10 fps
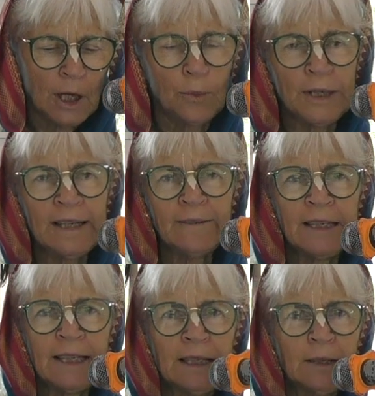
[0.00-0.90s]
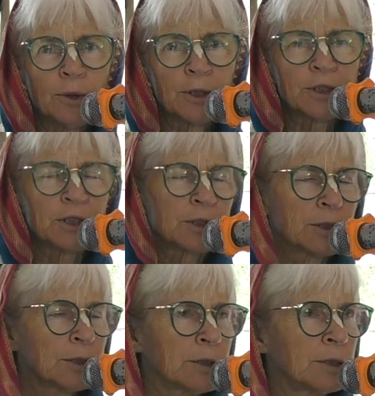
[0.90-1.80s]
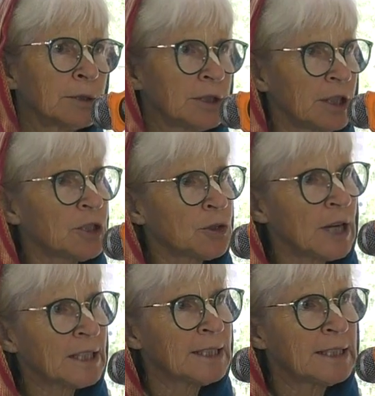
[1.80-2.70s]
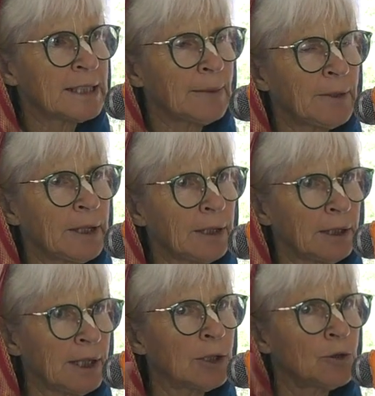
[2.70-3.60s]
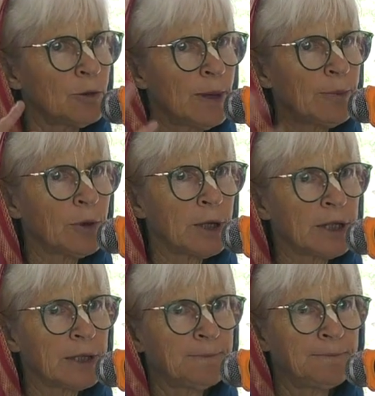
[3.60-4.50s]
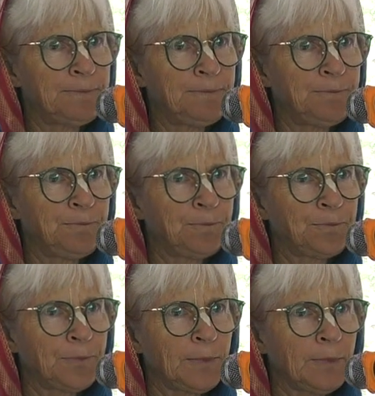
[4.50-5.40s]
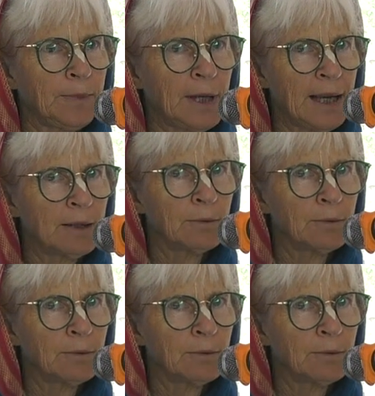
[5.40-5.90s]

whenever he was instructed something, he could remember it. He had